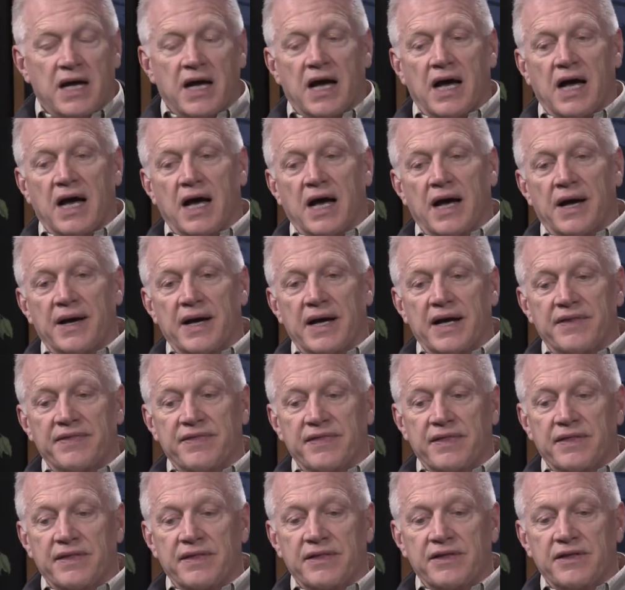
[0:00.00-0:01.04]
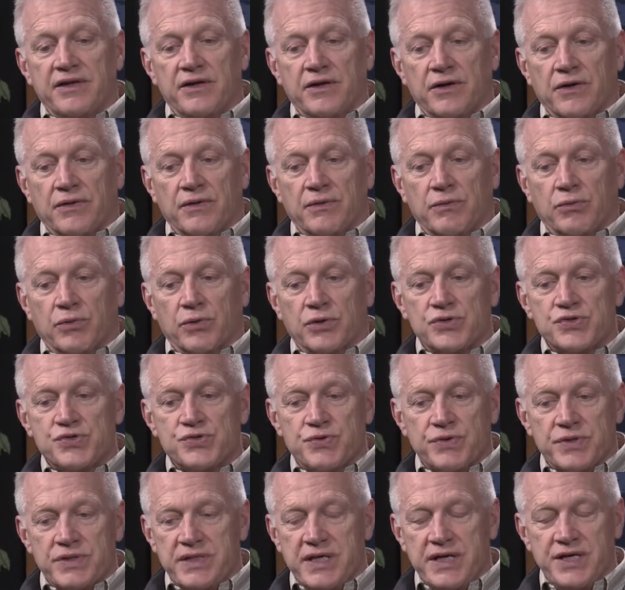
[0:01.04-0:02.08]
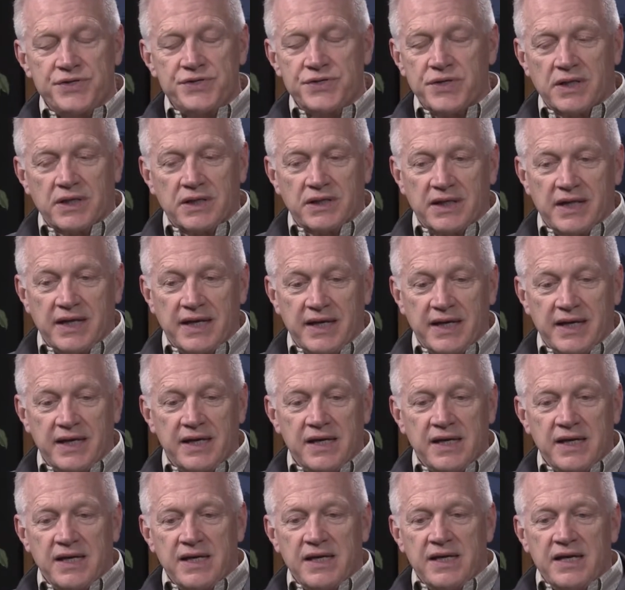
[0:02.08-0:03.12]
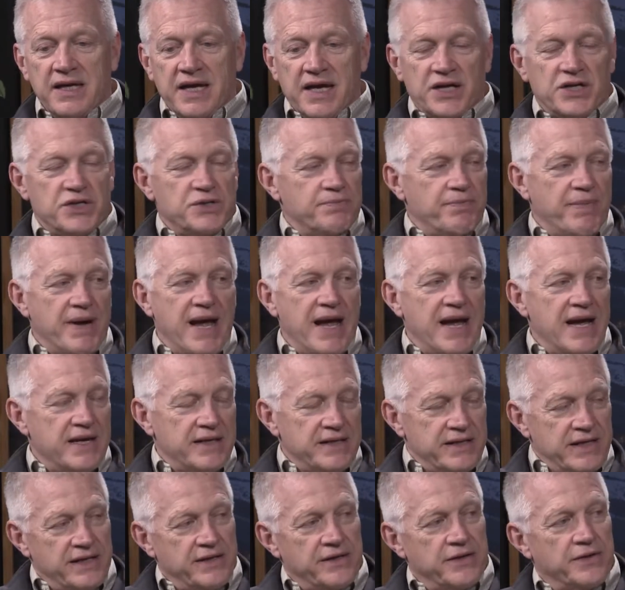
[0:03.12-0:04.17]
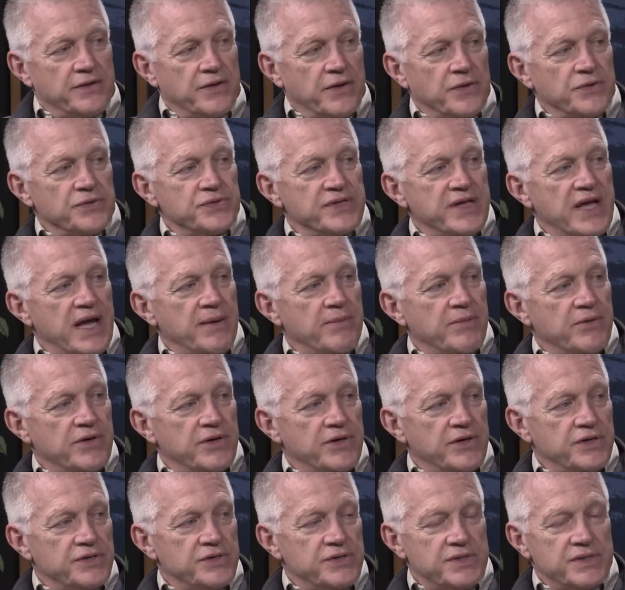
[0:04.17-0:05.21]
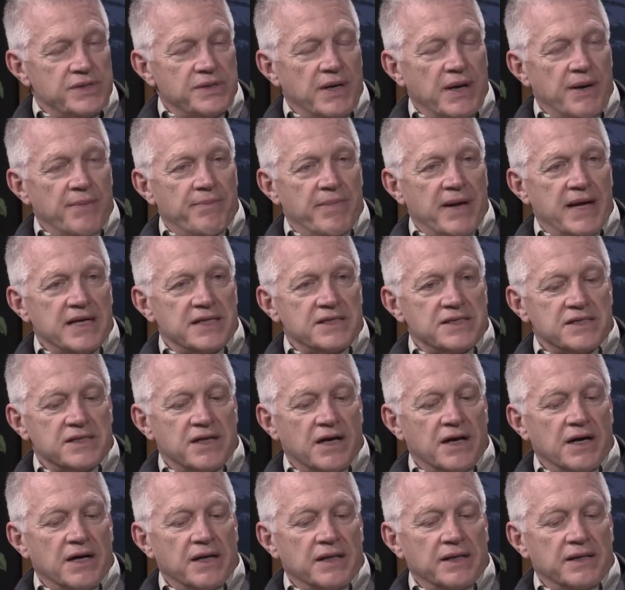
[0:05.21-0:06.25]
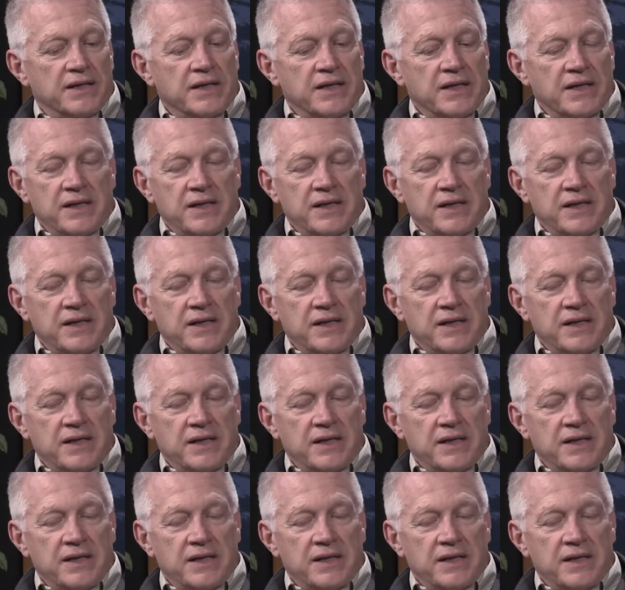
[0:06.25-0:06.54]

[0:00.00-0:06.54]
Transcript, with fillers: Uh, and you know, we'll strategically expand into those neighborhoods uh, based on